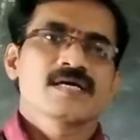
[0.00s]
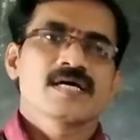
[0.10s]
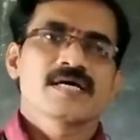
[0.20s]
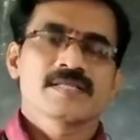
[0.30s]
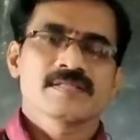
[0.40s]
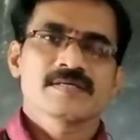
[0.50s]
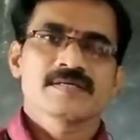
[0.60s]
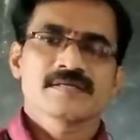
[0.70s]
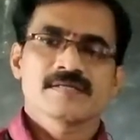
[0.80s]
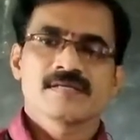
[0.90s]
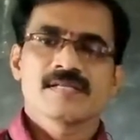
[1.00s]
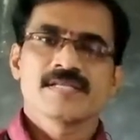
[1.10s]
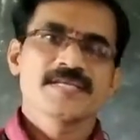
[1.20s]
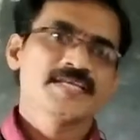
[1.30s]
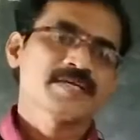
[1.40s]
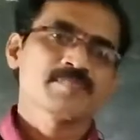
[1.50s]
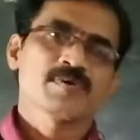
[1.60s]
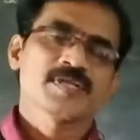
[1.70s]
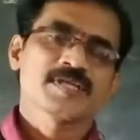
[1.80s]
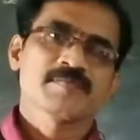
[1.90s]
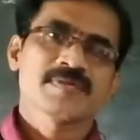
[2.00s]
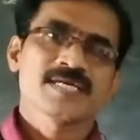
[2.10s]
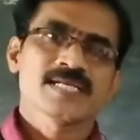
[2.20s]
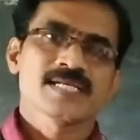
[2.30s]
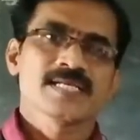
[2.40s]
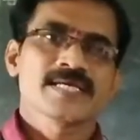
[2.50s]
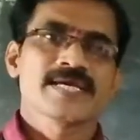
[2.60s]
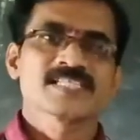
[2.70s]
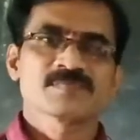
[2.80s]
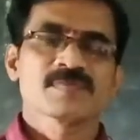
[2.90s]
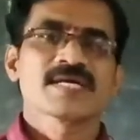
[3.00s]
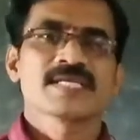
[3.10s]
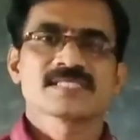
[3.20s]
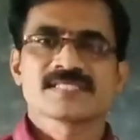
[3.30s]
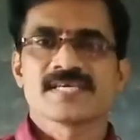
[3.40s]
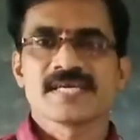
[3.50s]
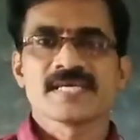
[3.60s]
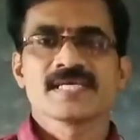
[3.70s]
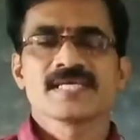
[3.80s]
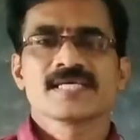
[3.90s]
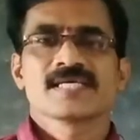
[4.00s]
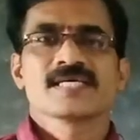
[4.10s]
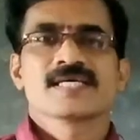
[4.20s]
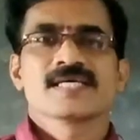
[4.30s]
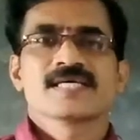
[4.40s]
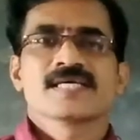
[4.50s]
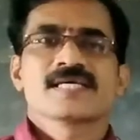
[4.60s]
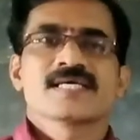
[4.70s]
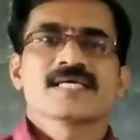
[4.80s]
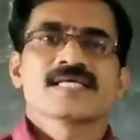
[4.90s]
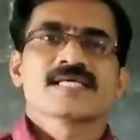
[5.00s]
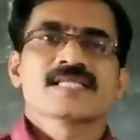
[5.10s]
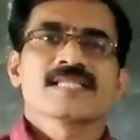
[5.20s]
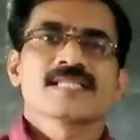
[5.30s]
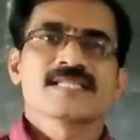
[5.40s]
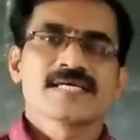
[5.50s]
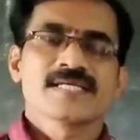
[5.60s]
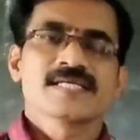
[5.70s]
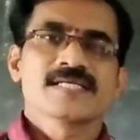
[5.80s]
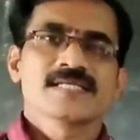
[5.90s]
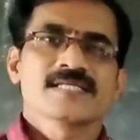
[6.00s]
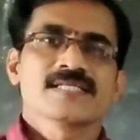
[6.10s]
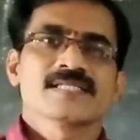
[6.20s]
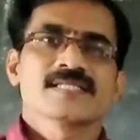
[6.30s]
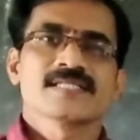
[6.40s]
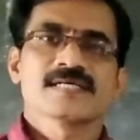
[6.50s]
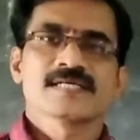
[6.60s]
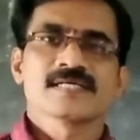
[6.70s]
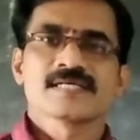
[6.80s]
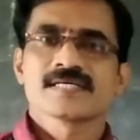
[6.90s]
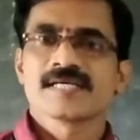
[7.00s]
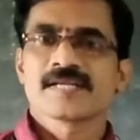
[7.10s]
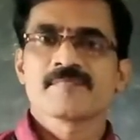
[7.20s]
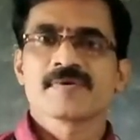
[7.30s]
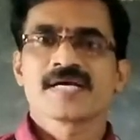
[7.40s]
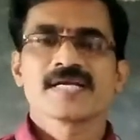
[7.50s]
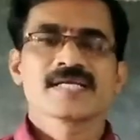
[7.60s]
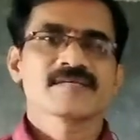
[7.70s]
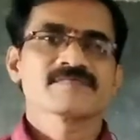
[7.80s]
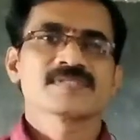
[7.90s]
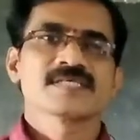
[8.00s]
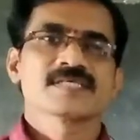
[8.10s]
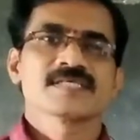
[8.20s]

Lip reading: another linear polynomial x minus a, then the remainder of the